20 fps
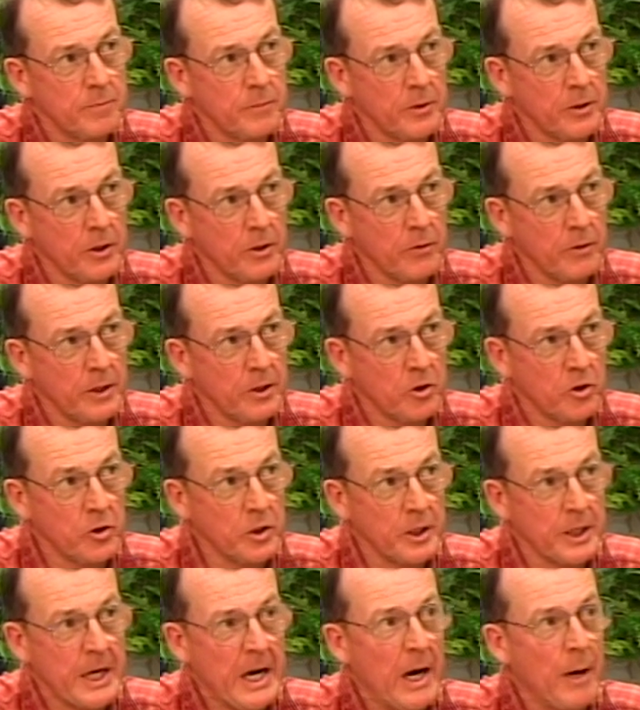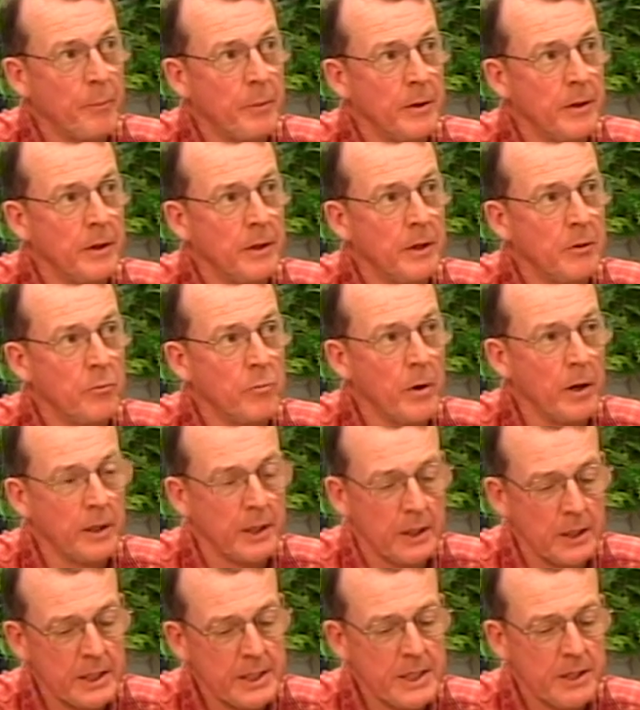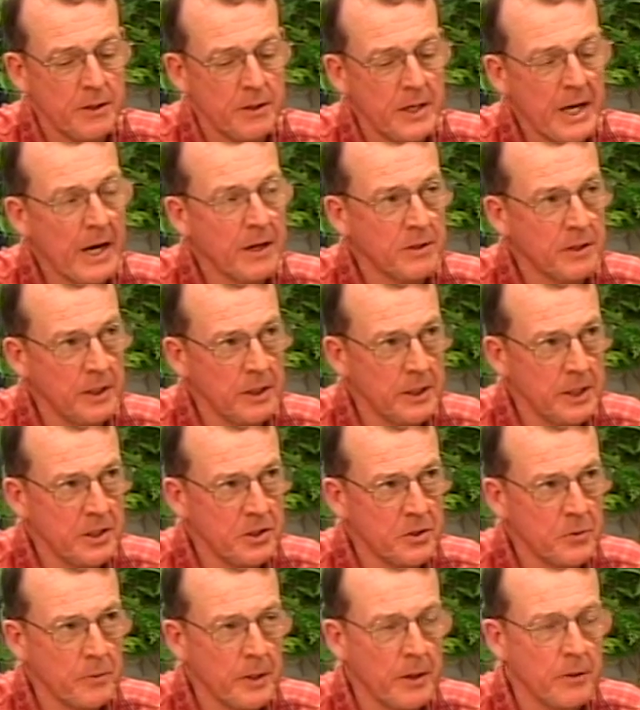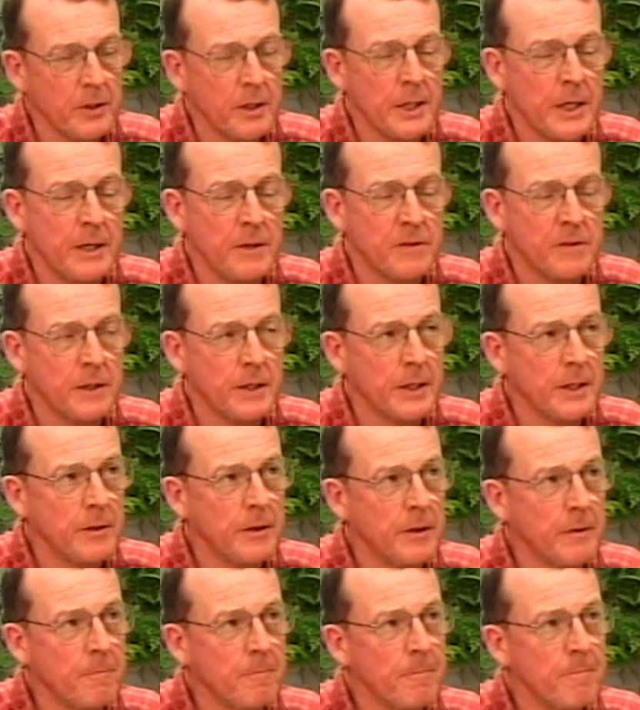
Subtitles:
It couldn't cap it, it had run. It actually leaks around the casing, it did.